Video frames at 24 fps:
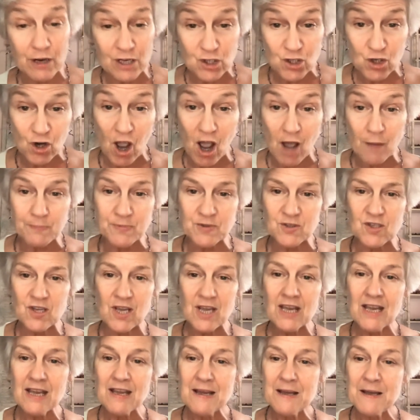shops.
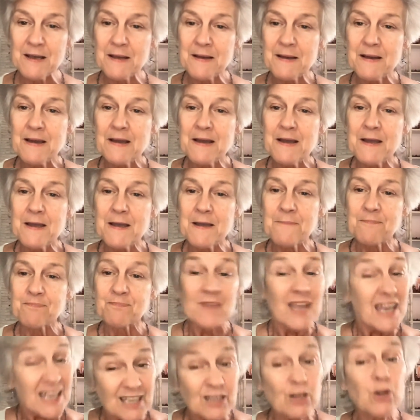
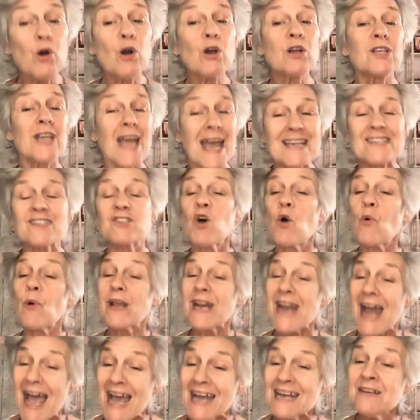It looked as though it
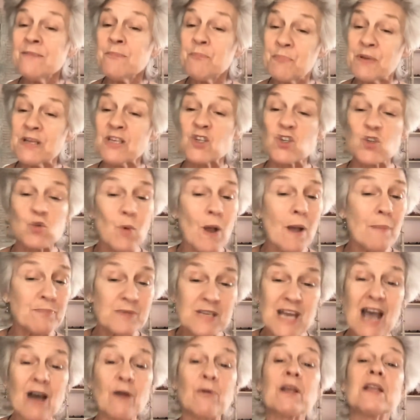hadn't been swept
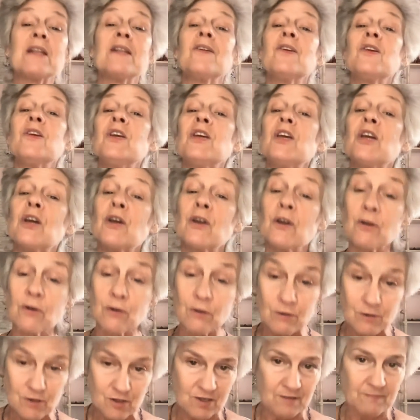out in
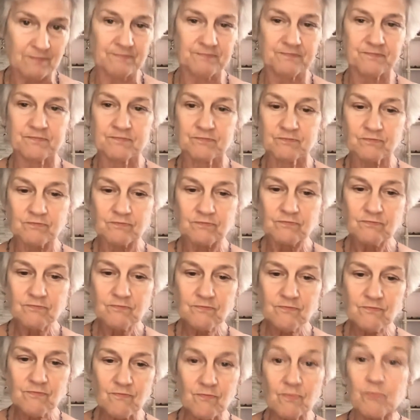years.
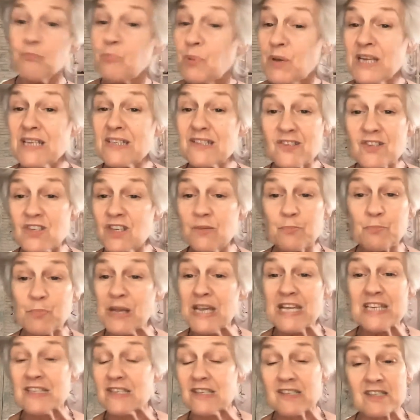Bits and
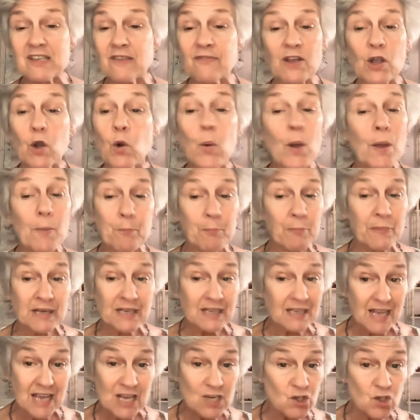pieces of equipment
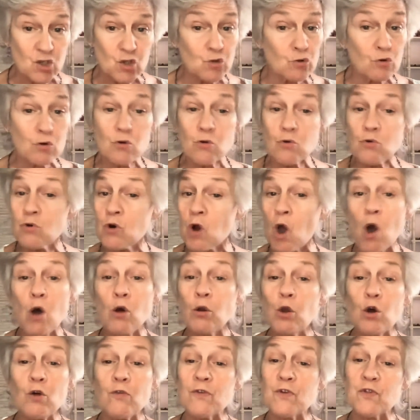lay strewn all
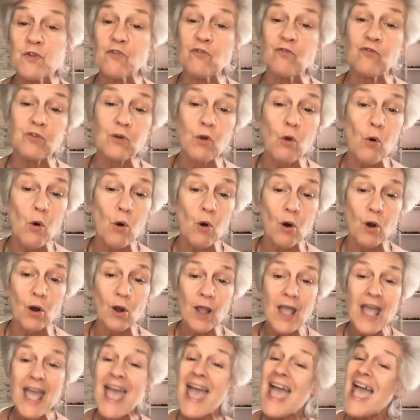over the floor,
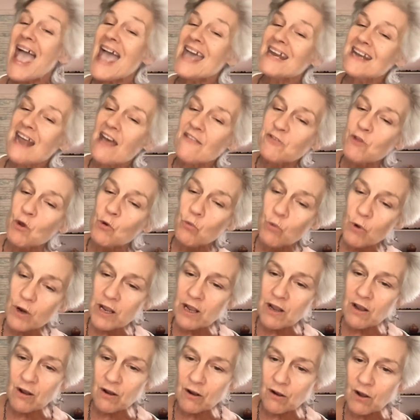and at the
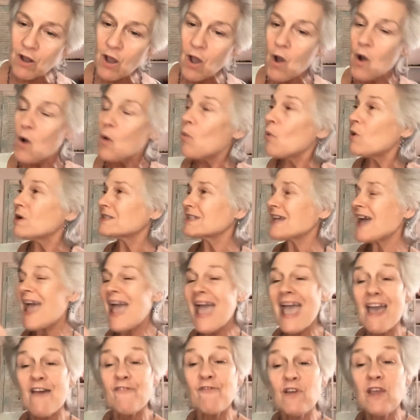rear was a
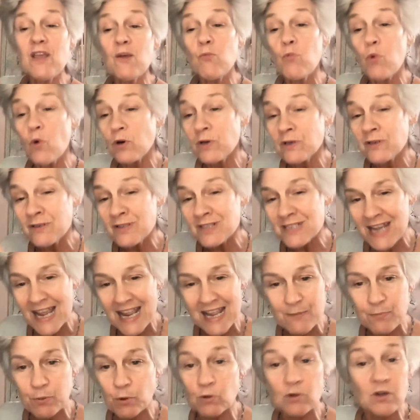heavy wooden
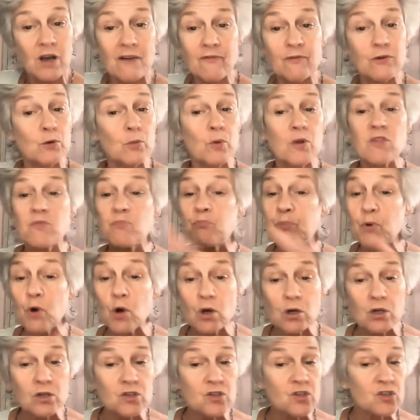table covered with
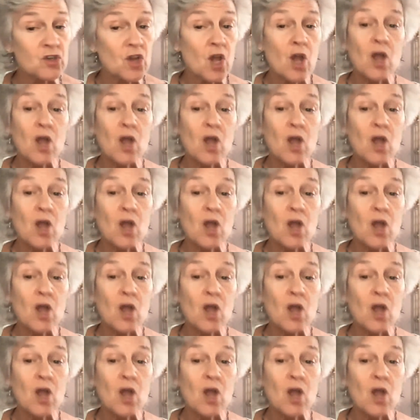books,